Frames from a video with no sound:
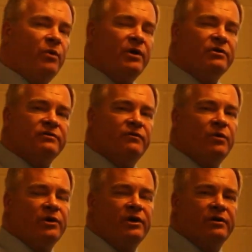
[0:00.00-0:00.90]
winners in
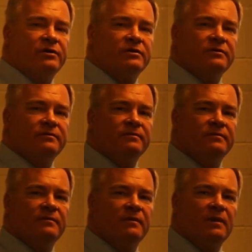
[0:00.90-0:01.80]
four years.
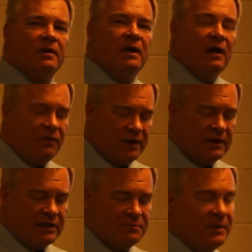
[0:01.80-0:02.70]
I think
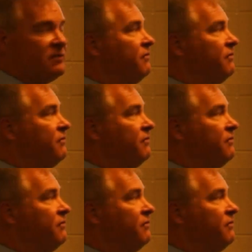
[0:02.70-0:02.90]
that speaks